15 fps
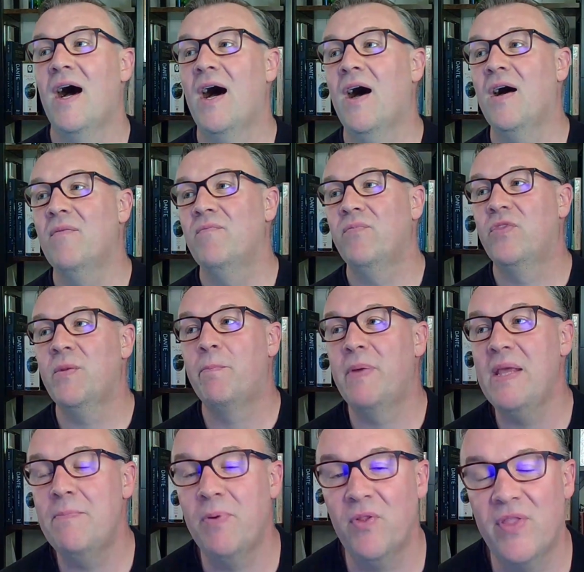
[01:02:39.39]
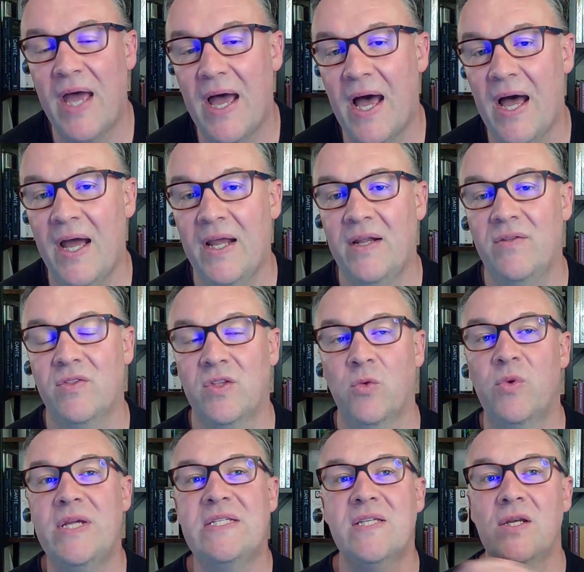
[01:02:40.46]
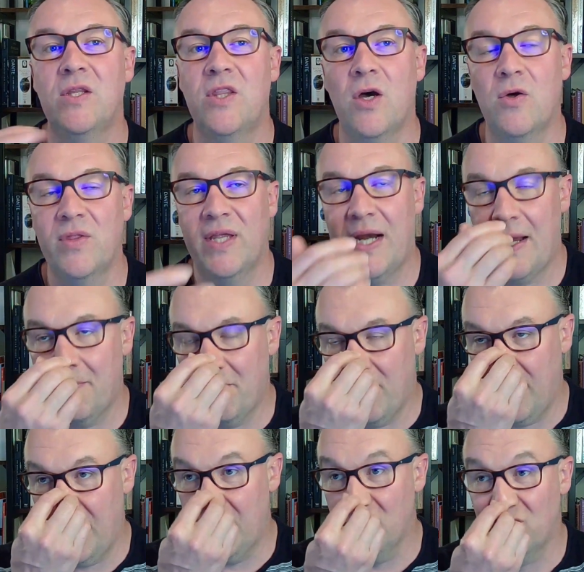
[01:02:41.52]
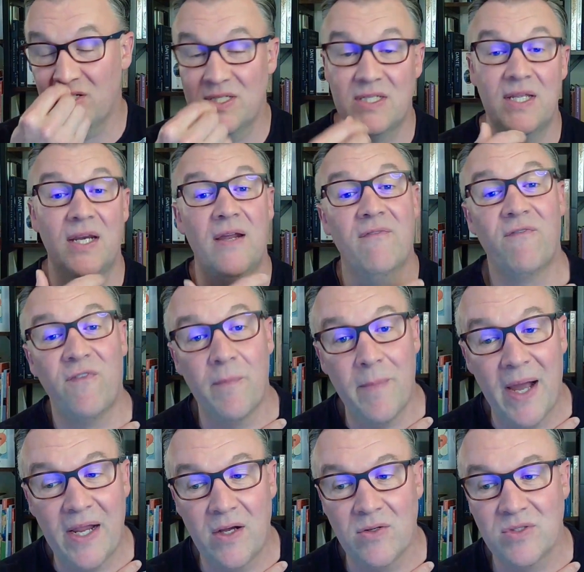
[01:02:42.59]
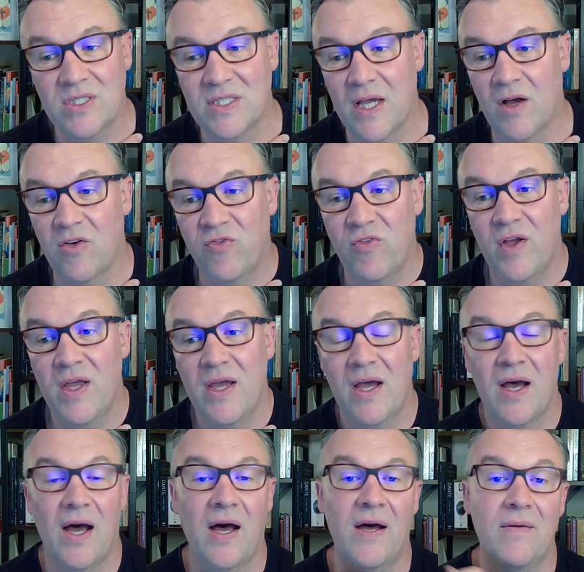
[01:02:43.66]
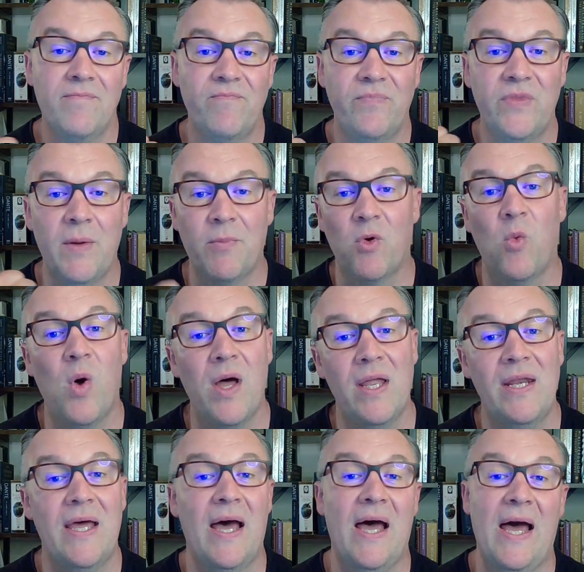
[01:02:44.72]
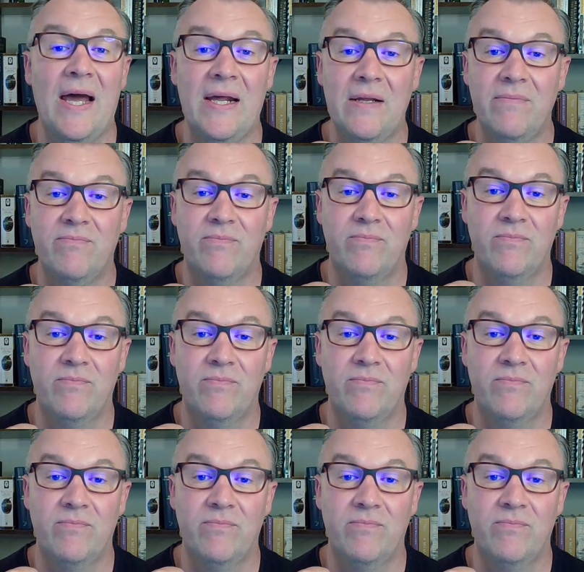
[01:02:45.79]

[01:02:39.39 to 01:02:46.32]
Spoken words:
The reason though that I'm interested in it for my own self, number one, I